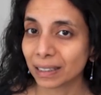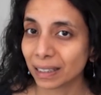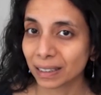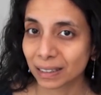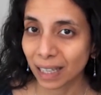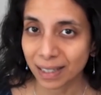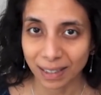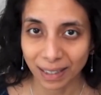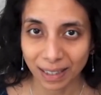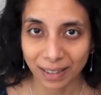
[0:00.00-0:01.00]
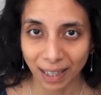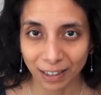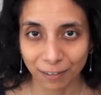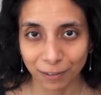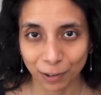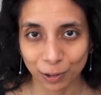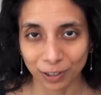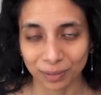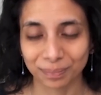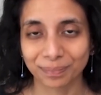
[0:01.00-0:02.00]
I think that's an exciting
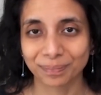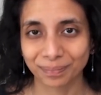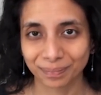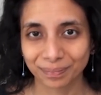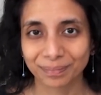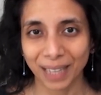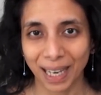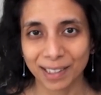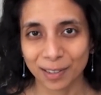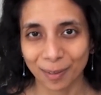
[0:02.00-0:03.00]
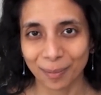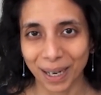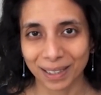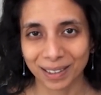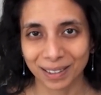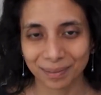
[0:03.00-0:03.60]
future. Thank you so much.